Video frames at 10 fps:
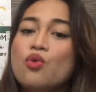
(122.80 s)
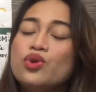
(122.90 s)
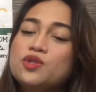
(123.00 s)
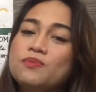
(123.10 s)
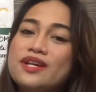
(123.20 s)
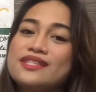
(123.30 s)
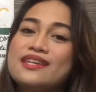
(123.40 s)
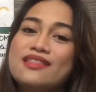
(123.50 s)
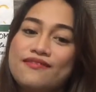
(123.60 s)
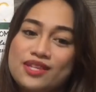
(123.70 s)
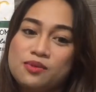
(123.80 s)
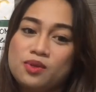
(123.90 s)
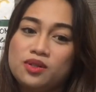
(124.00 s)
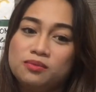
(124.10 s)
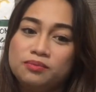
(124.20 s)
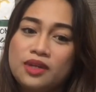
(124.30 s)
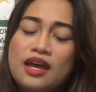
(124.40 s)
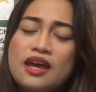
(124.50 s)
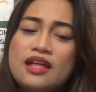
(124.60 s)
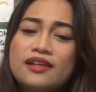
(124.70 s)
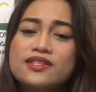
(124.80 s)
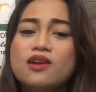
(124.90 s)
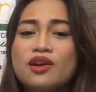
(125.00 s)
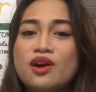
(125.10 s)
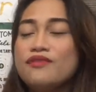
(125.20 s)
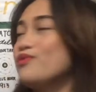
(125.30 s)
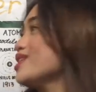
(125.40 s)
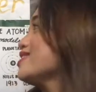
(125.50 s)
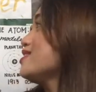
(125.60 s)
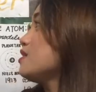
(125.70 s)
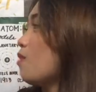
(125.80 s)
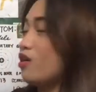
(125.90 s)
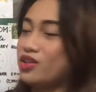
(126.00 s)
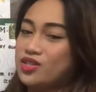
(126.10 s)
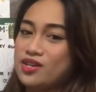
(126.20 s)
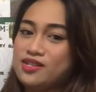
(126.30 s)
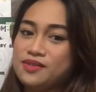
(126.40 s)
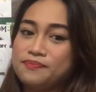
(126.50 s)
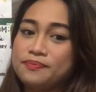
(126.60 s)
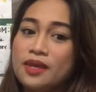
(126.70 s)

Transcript: which means indivisible. Let's start off with Democritus.